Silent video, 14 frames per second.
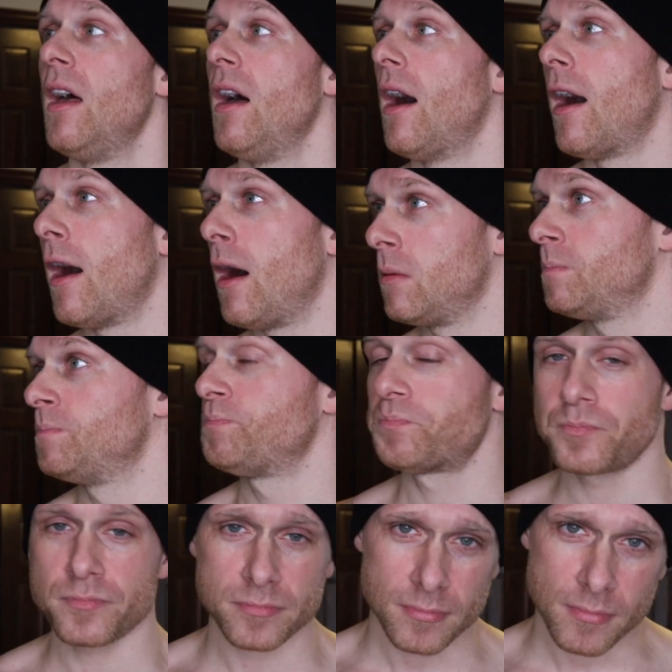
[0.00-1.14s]

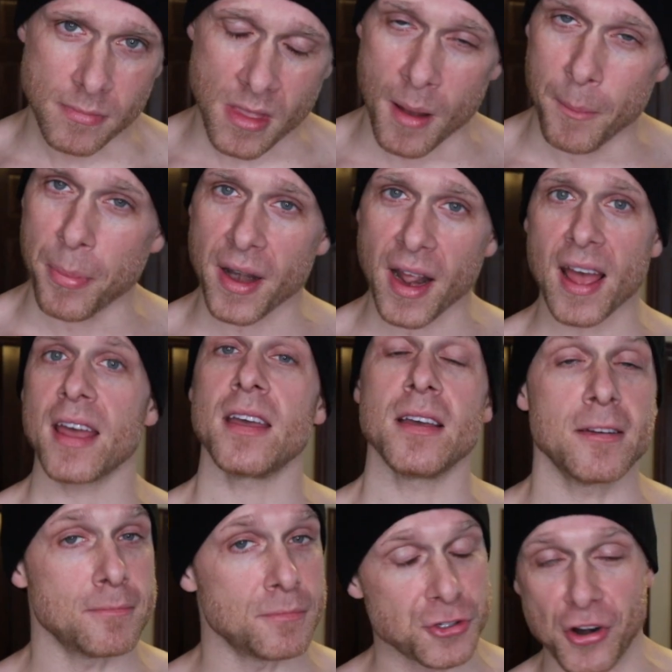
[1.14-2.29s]
But I am